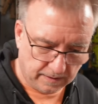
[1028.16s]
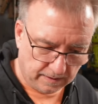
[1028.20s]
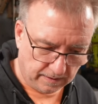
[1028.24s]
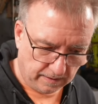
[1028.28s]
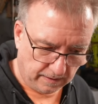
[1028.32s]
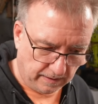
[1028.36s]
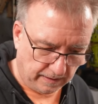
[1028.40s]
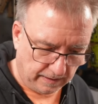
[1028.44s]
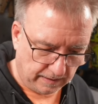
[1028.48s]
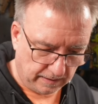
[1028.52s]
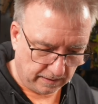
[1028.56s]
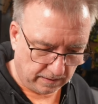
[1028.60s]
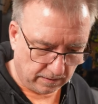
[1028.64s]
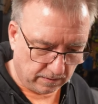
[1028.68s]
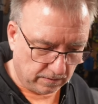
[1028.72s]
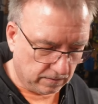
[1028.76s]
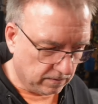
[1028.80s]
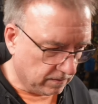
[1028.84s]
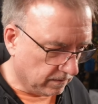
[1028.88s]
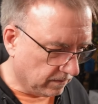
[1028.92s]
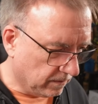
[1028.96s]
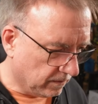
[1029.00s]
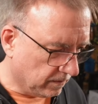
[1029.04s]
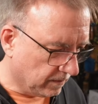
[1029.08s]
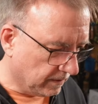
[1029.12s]
had it
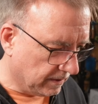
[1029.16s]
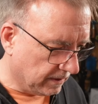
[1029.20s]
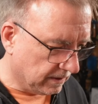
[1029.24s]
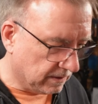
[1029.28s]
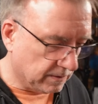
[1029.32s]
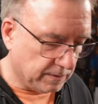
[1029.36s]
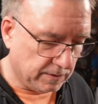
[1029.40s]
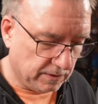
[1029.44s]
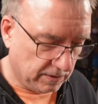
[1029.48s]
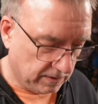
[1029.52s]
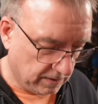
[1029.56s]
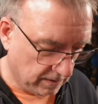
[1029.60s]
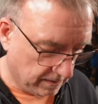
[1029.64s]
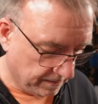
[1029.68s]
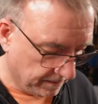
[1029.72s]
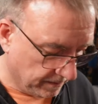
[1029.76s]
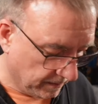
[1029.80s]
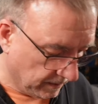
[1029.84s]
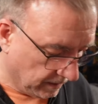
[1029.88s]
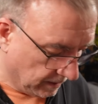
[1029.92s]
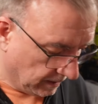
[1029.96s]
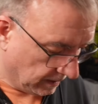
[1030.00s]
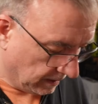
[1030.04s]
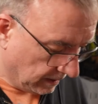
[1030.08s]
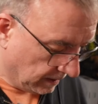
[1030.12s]
already switched on.
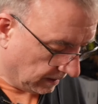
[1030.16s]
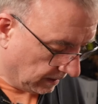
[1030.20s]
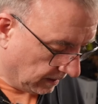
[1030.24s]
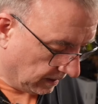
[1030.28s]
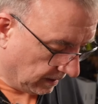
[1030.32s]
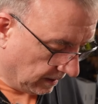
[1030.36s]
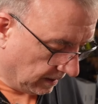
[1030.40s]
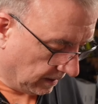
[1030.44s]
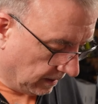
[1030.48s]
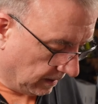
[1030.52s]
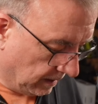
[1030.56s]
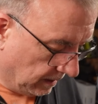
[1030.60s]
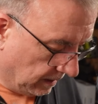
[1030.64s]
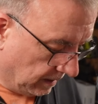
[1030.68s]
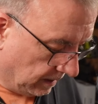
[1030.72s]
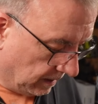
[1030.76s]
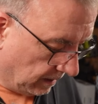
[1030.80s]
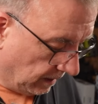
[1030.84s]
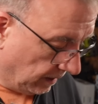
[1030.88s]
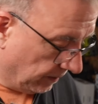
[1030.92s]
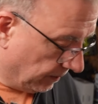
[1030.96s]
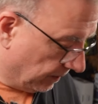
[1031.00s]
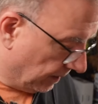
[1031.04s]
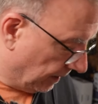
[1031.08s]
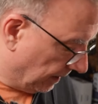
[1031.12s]

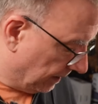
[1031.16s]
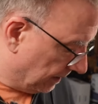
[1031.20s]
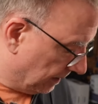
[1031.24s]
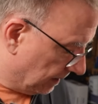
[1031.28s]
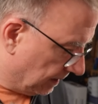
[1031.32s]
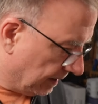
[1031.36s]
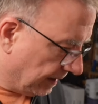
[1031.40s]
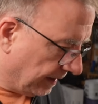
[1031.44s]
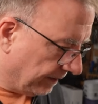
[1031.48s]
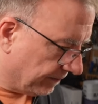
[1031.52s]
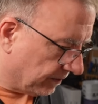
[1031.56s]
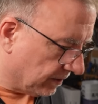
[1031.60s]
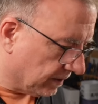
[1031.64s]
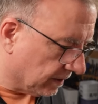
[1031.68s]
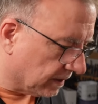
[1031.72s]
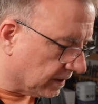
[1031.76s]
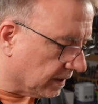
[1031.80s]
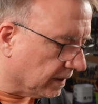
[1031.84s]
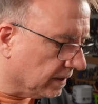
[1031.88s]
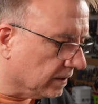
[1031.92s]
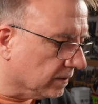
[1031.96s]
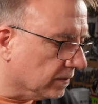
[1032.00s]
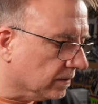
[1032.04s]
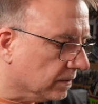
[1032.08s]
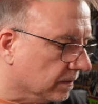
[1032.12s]
Oh, and I haven't got a
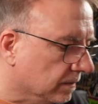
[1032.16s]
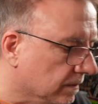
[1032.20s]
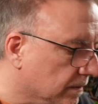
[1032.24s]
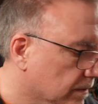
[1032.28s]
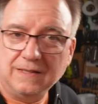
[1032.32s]
kernel.